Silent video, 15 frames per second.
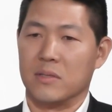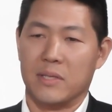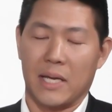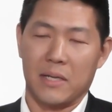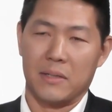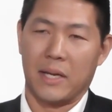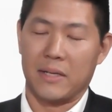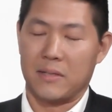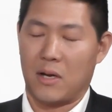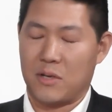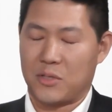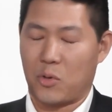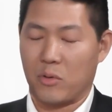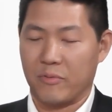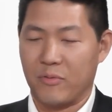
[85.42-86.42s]
day-to-day
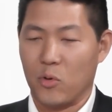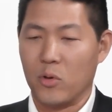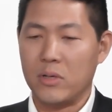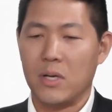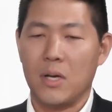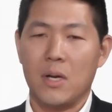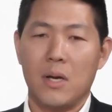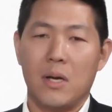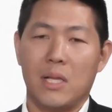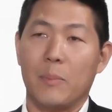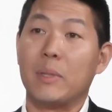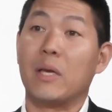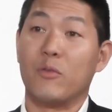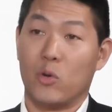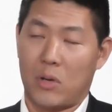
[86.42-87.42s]
tasks going forward, let
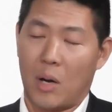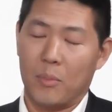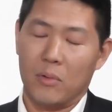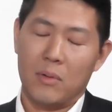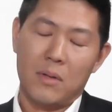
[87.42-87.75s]
me give you a couple.